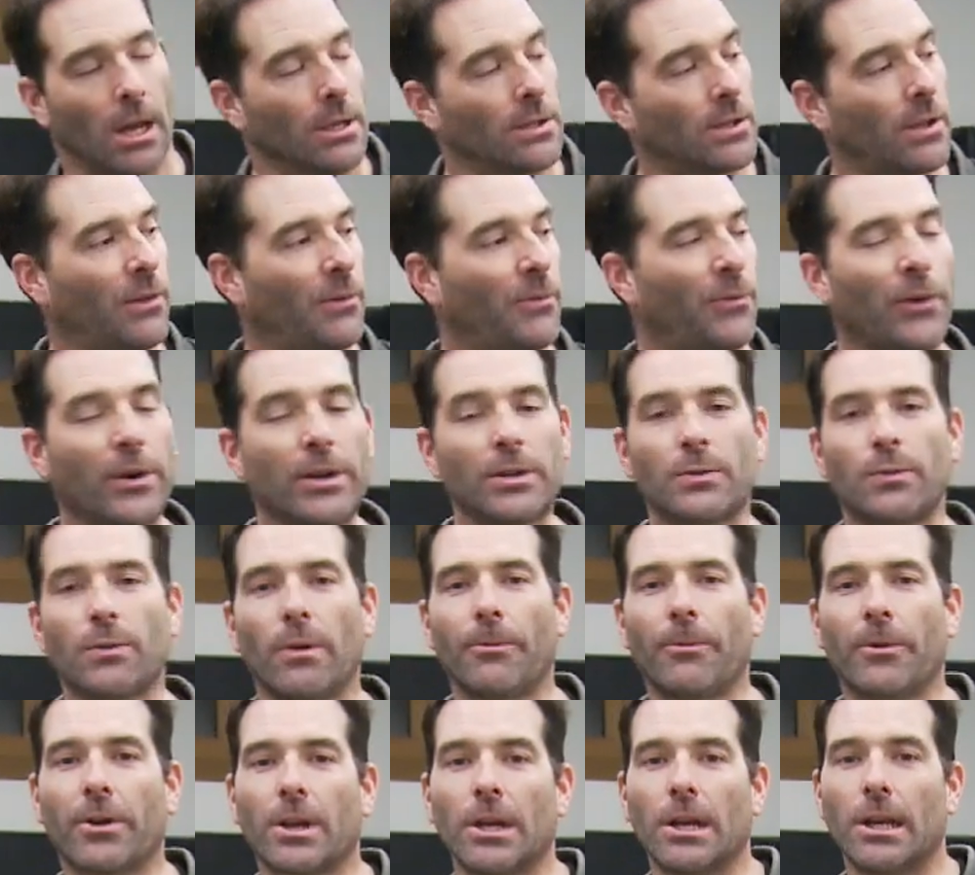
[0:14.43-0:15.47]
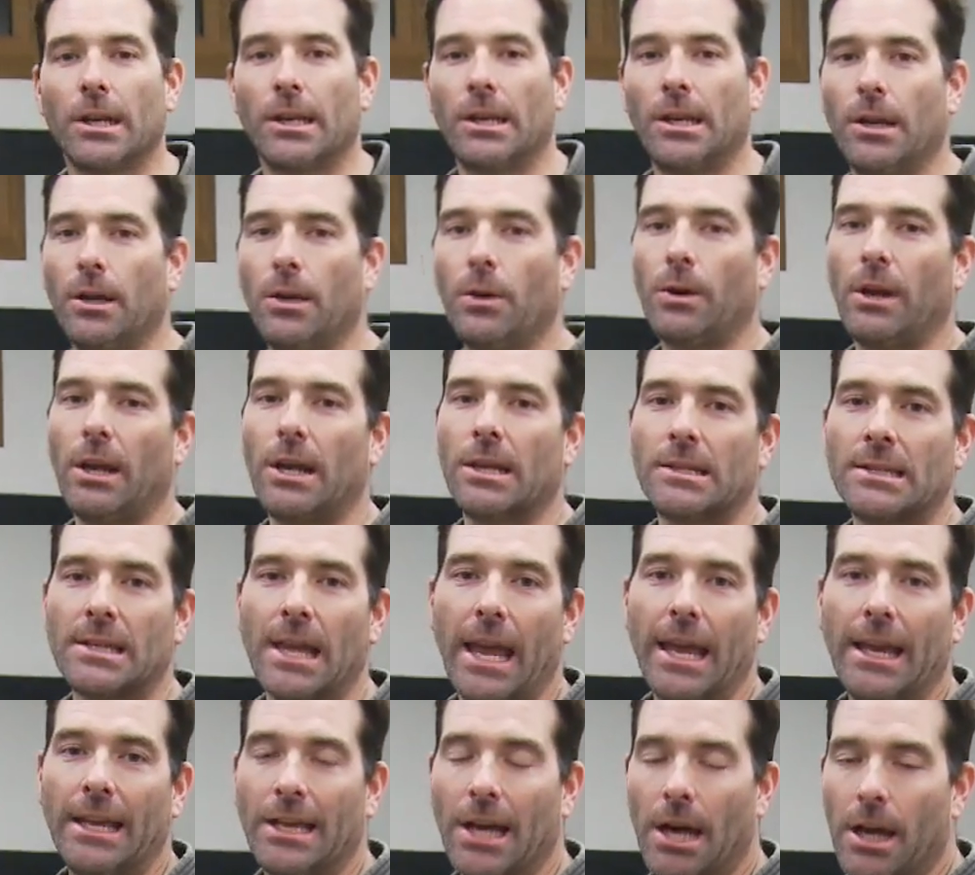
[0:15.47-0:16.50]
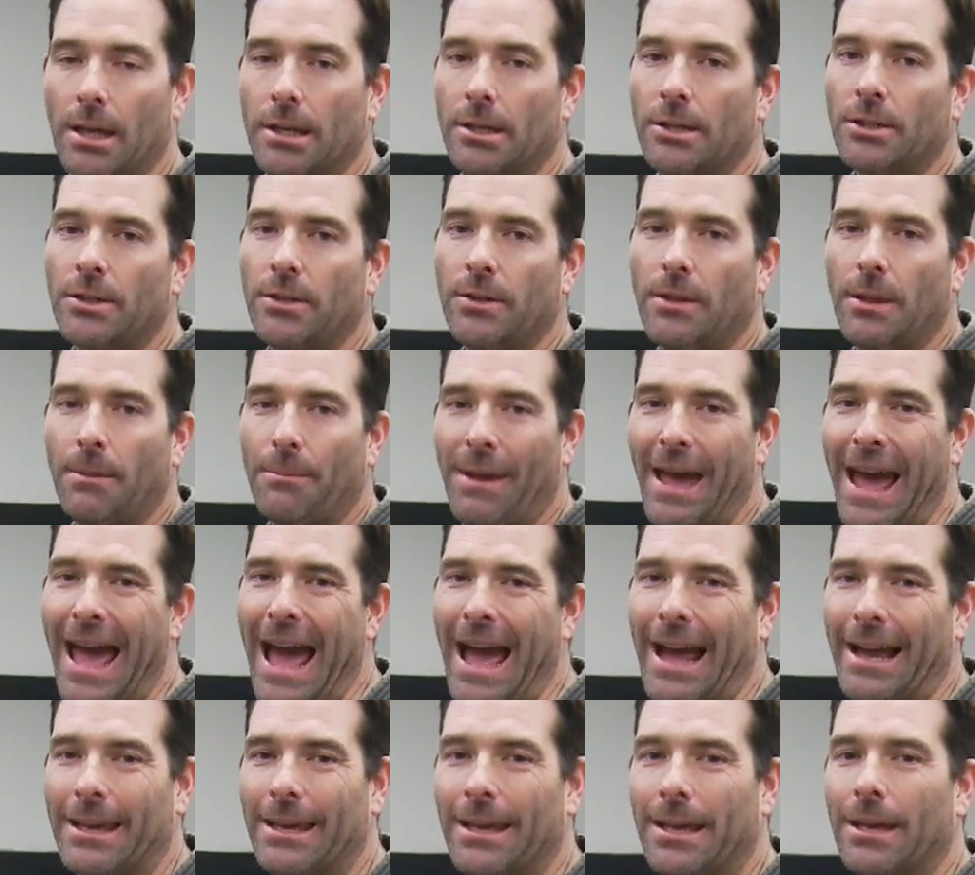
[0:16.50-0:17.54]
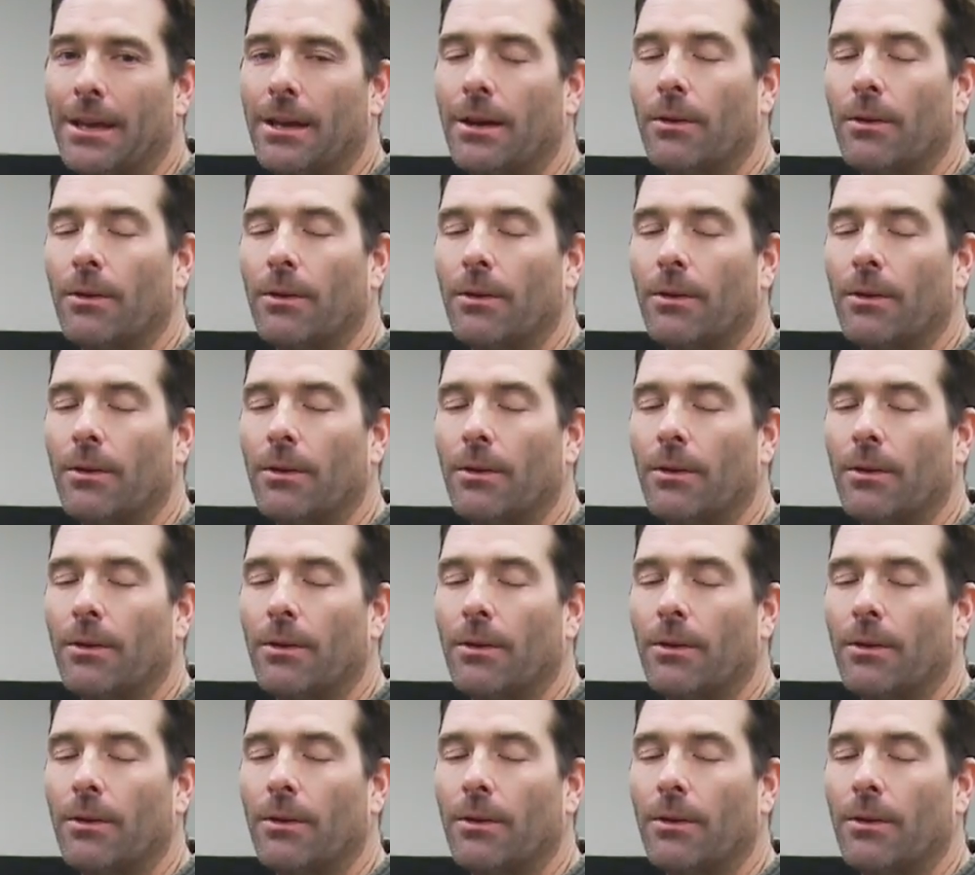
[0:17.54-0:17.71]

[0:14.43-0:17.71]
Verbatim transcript: So the first one we're going to do is a gun to the back.